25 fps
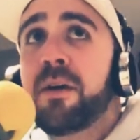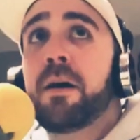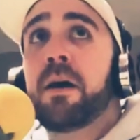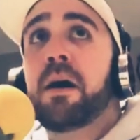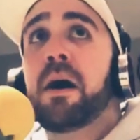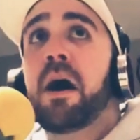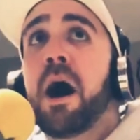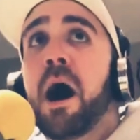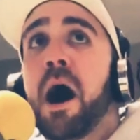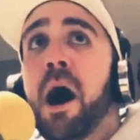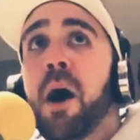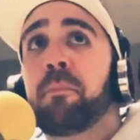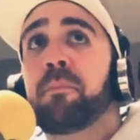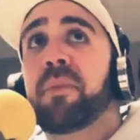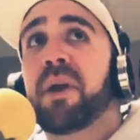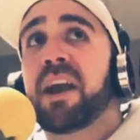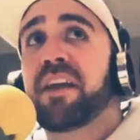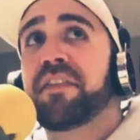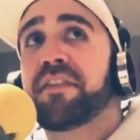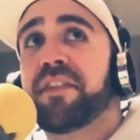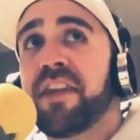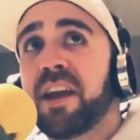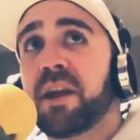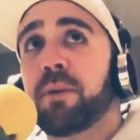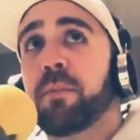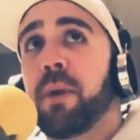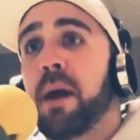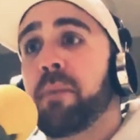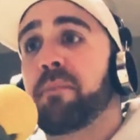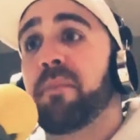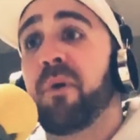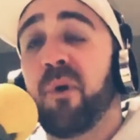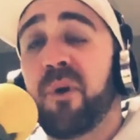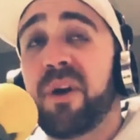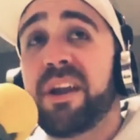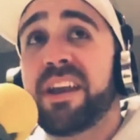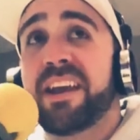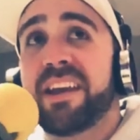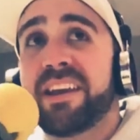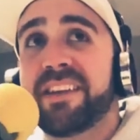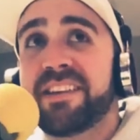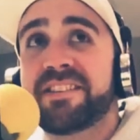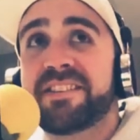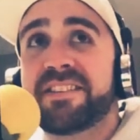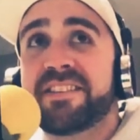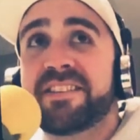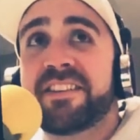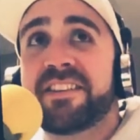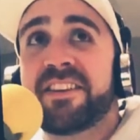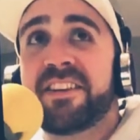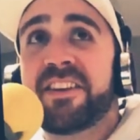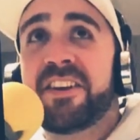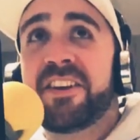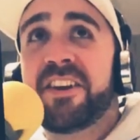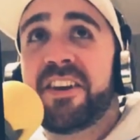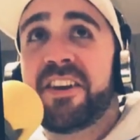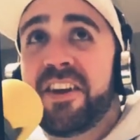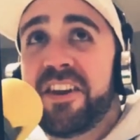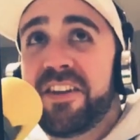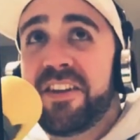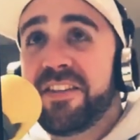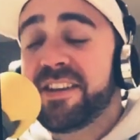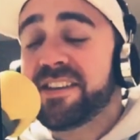But I think my point is this